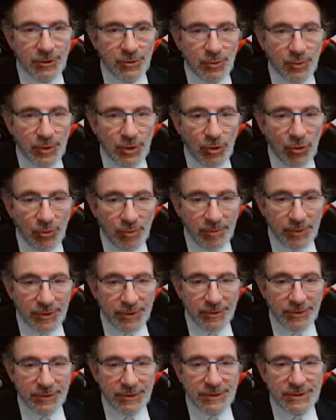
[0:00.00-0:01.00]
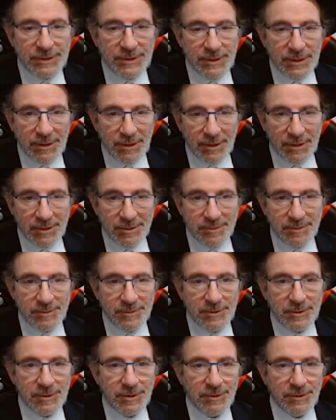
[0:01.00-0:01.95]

we open the d column.